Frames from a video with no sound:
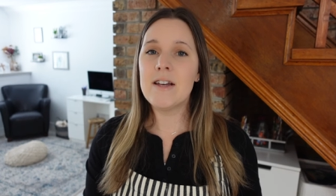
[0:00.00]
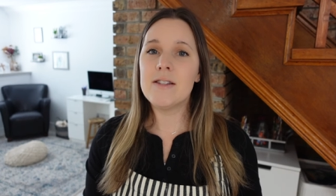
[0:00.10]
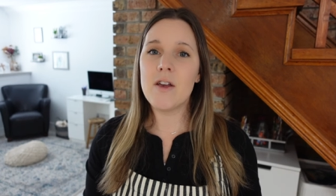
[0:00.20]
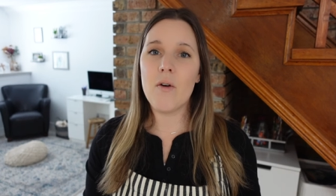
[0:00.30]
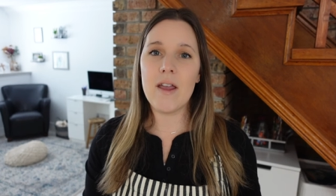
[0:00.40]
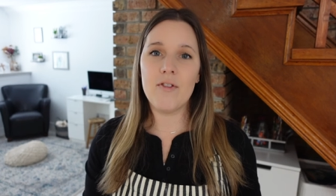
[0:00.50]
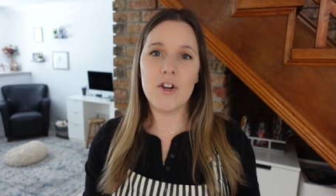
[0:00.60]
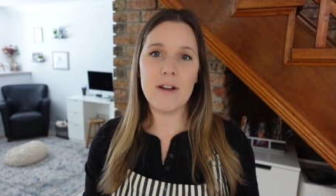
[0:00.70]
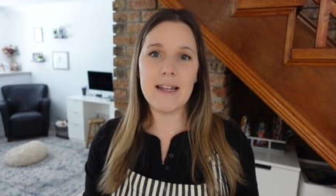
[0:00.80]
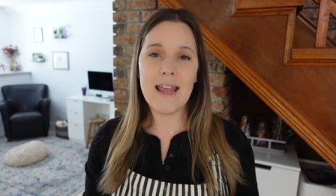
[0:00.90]
So if
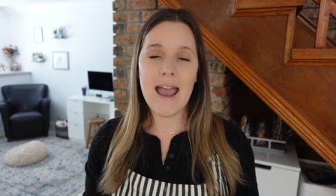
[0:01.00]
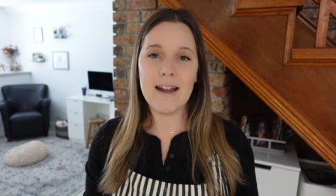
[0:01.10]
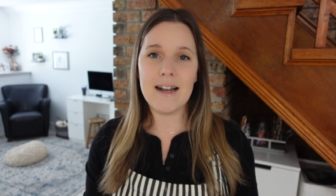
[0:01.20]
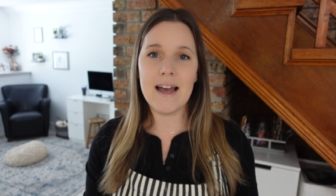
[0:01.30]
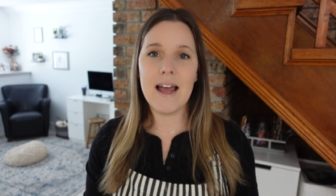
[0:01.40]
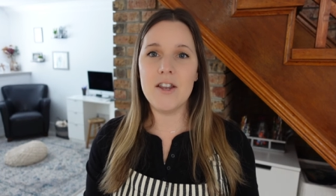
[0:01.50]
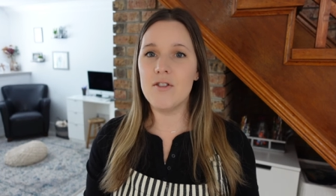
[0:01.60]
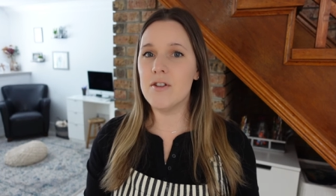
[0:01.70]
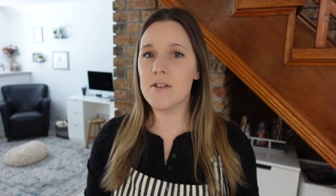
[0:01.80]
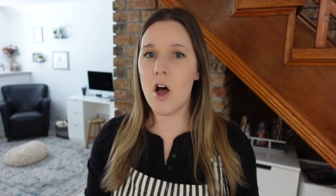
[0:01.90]
you're in Canada and you
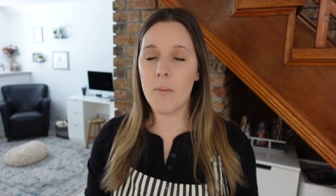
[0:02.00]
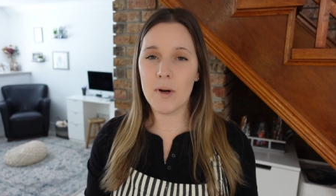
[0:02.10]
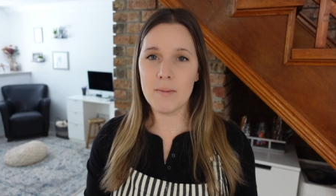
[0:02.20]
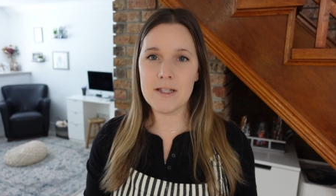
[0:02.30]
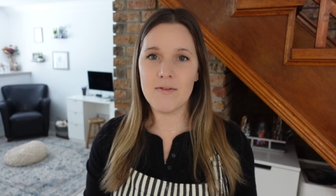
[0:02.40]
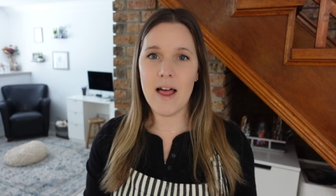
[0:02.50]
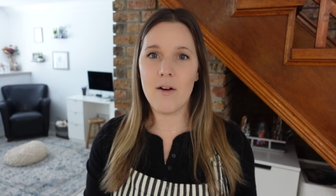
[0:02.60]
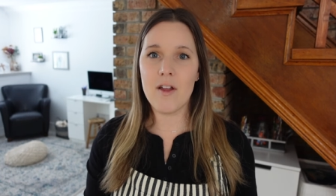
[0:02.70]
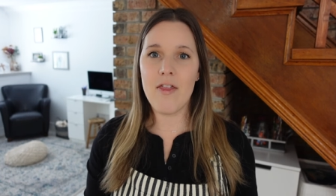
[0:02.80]
use all-purpose flour,